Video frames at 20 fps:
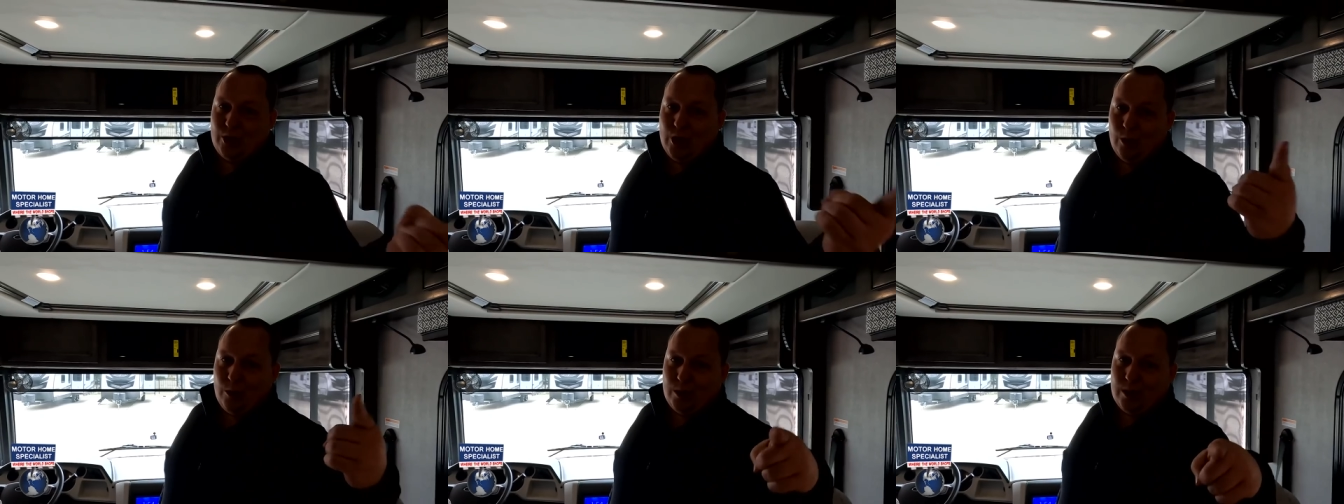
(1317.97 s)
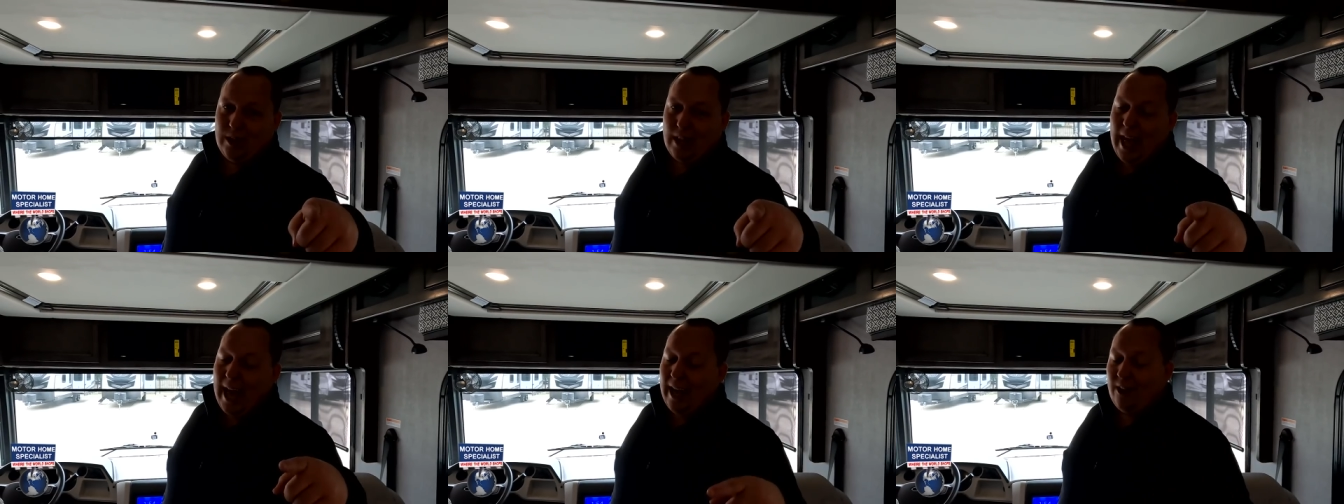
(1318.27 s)

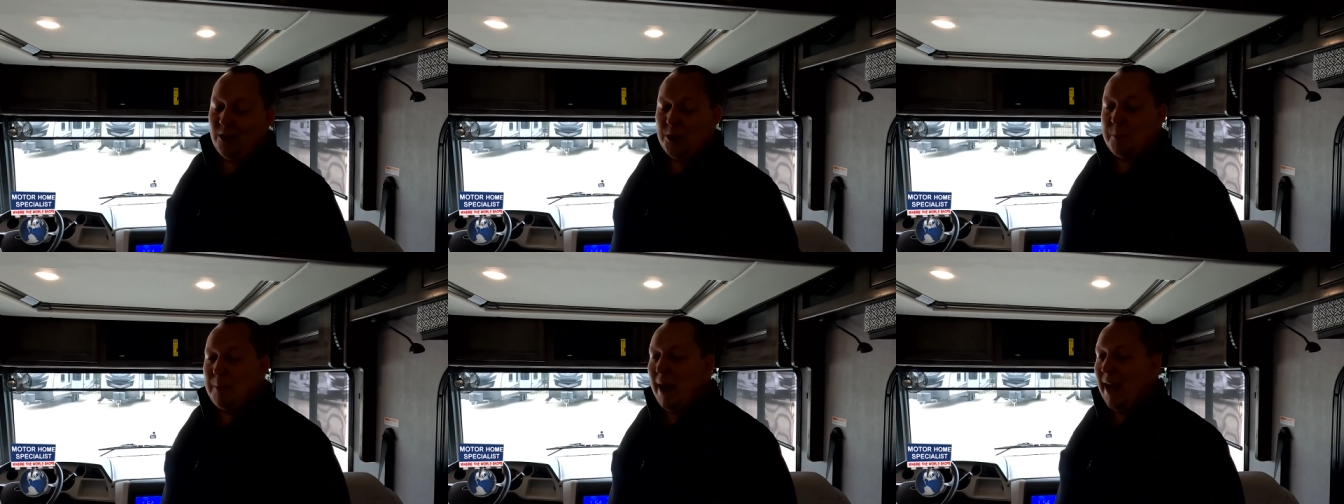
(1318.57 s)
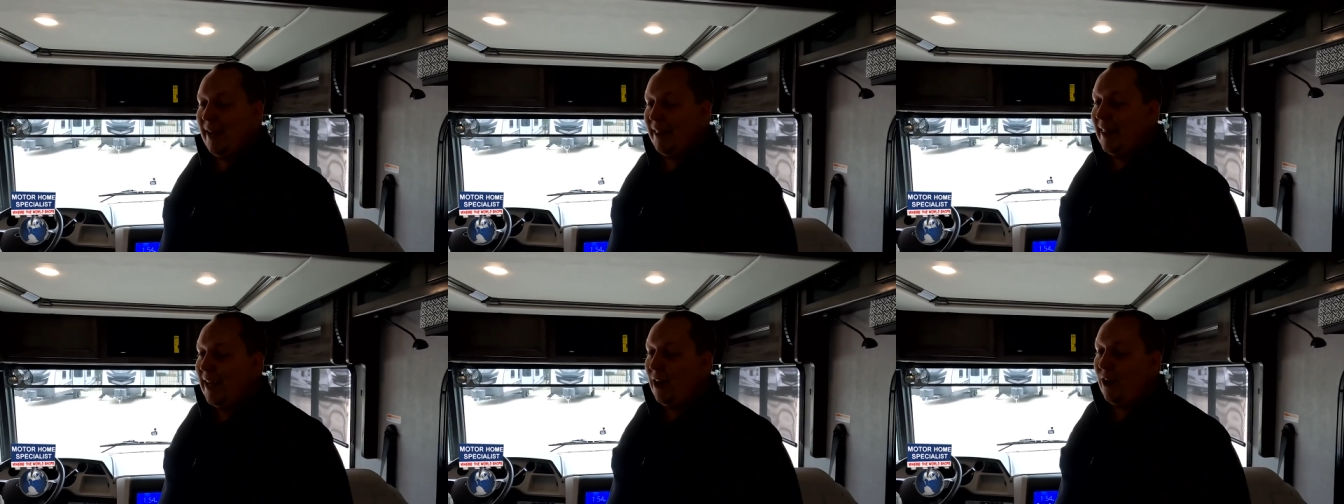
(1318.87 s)
those ladders
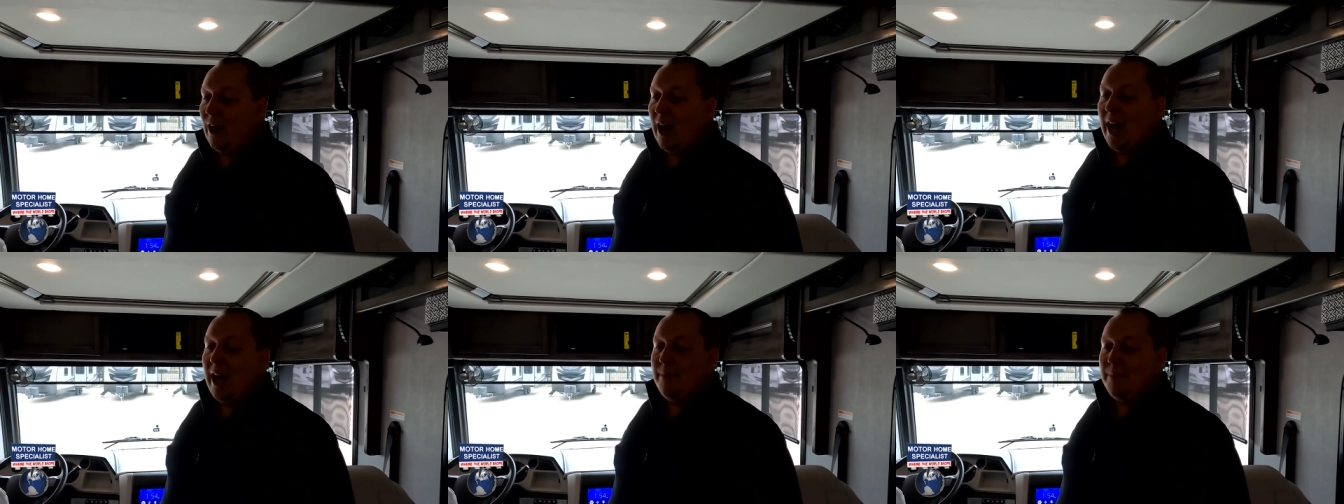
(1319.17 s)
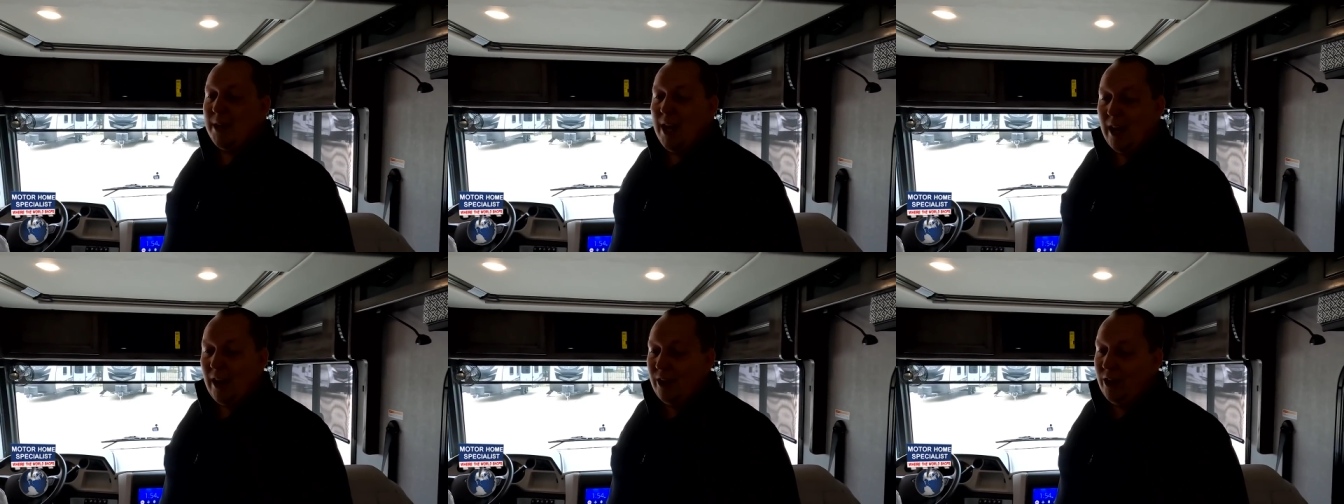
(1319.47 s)
back there, I
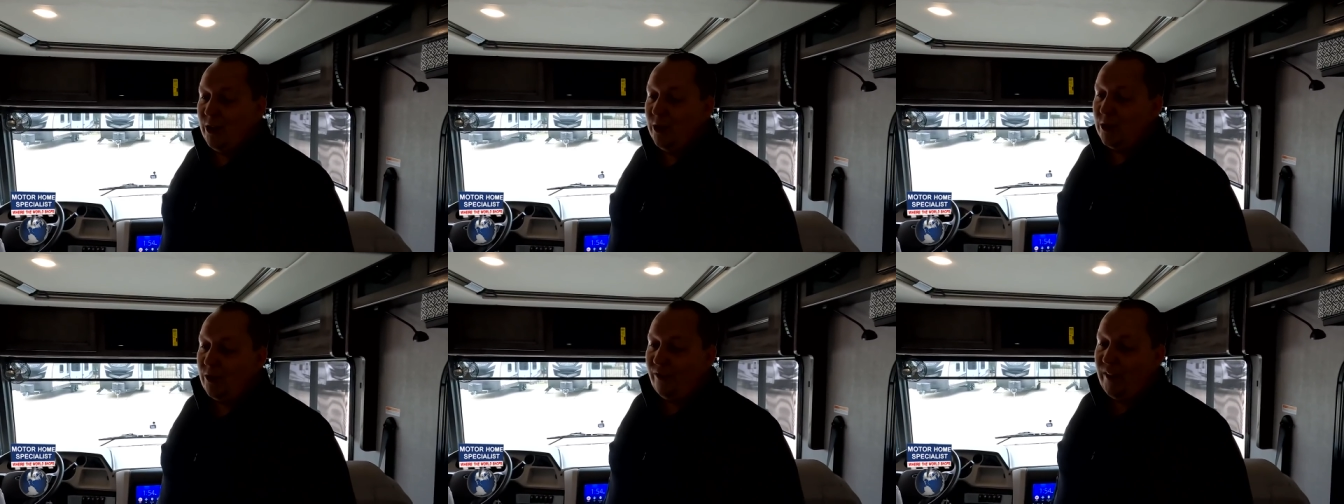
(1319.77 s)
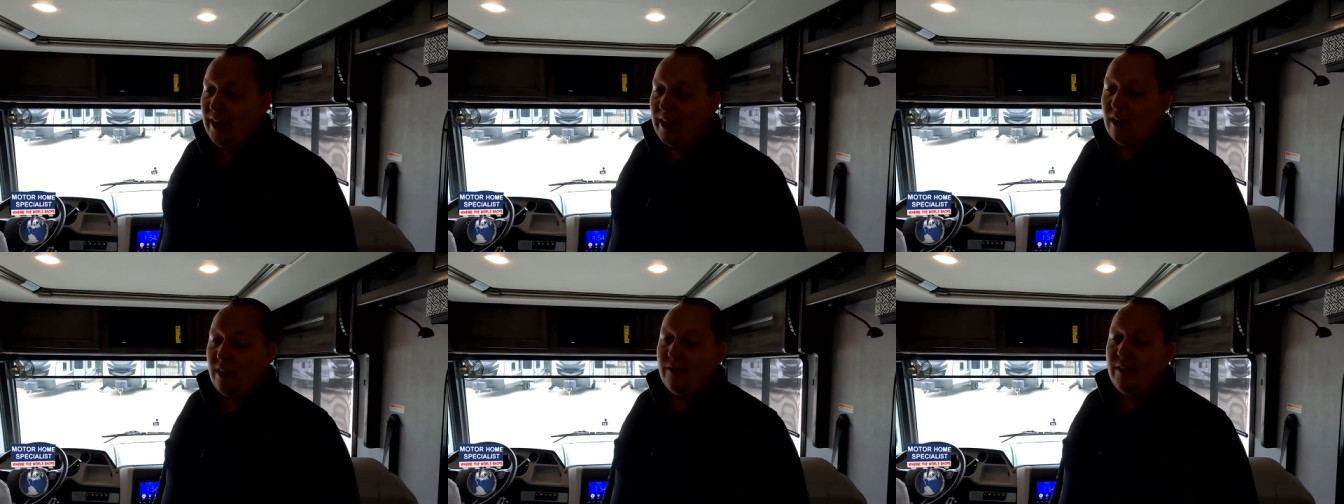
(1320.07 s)
am not a huge
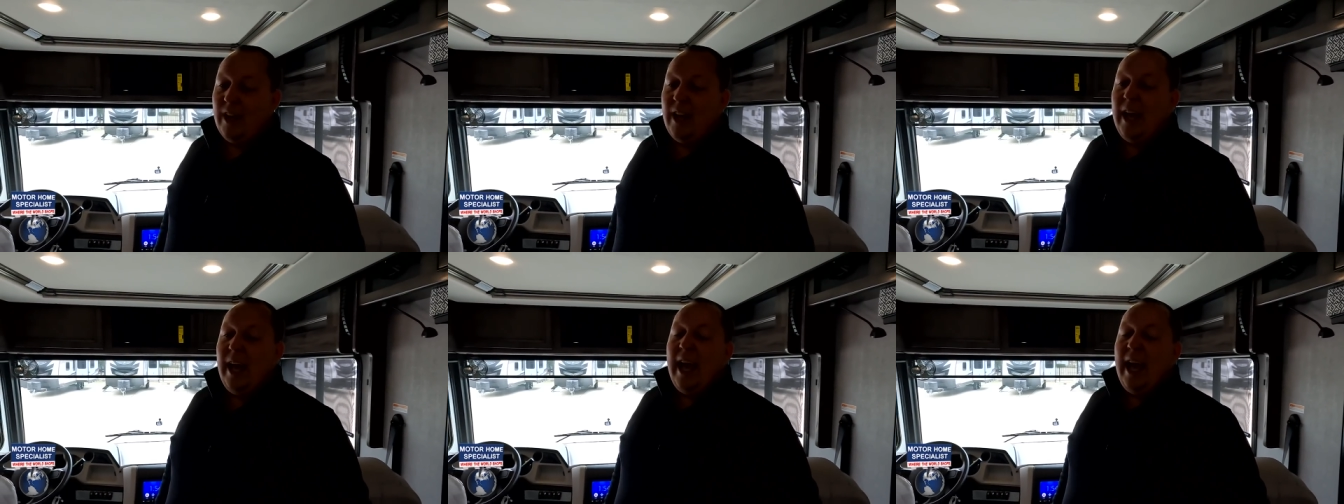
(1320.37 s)
fan of.